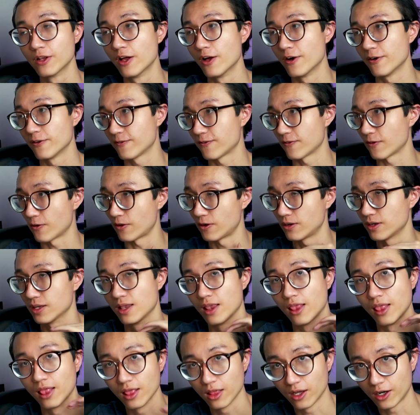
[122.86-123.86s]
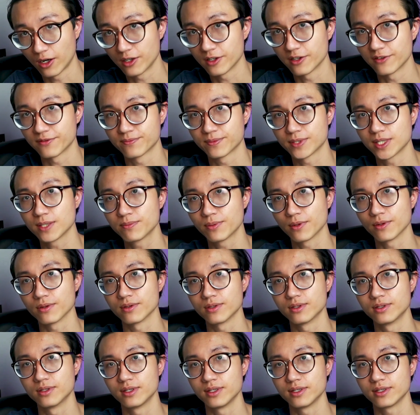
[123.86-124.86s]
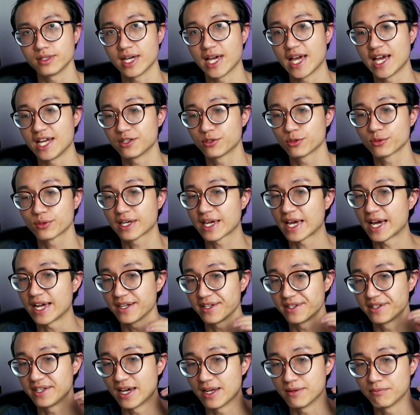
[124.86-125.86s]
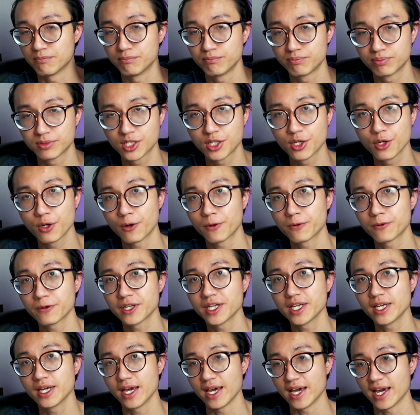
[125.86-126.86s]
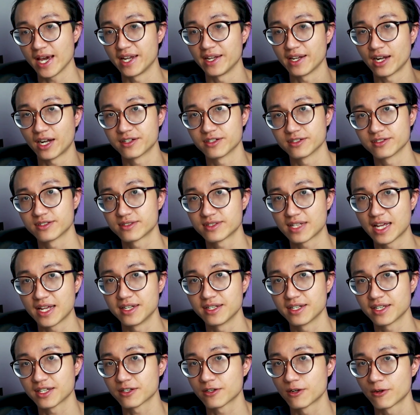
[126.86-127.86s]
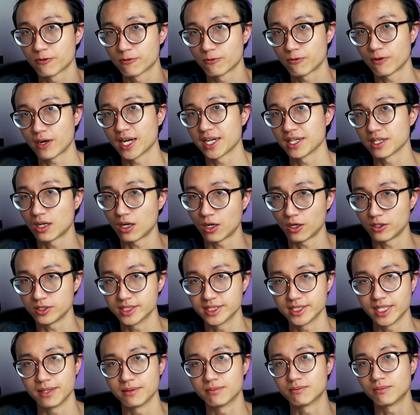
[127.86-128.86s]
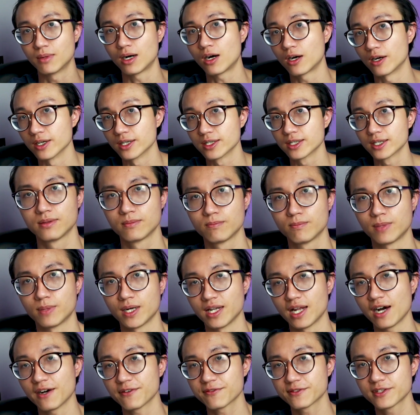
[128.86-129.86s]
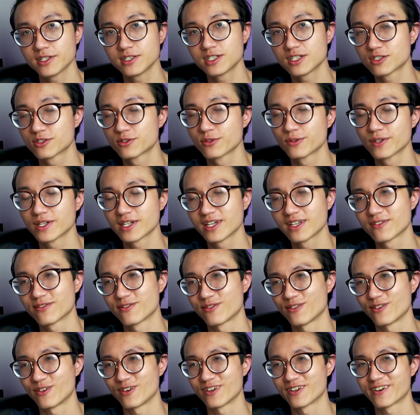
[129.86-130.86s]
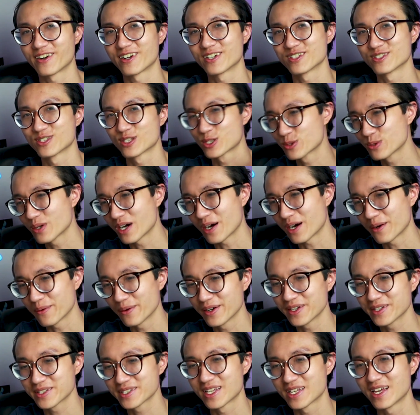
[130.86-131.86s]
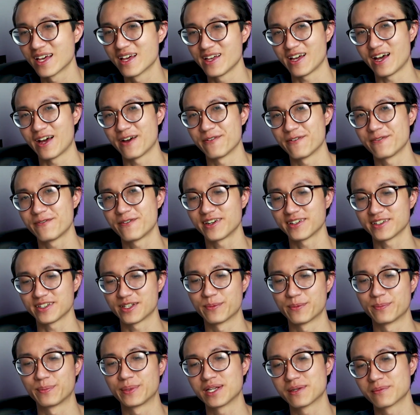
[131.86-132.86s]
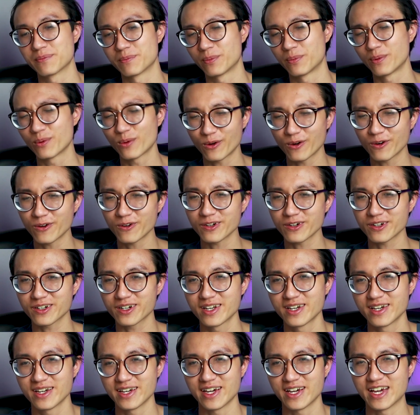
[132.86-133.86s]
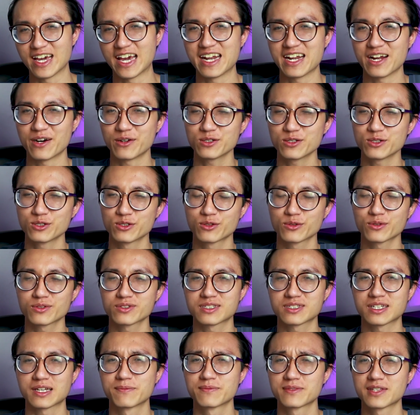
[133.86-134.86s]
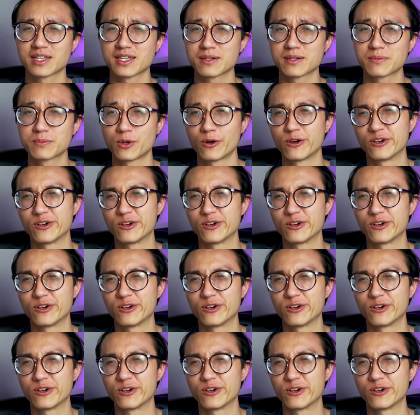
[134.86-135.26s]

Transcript: for a lot of people, and to get that theory and understanding right on that mark. But after just doing it for around 2 hours, I felt a bit bored and I want to do something more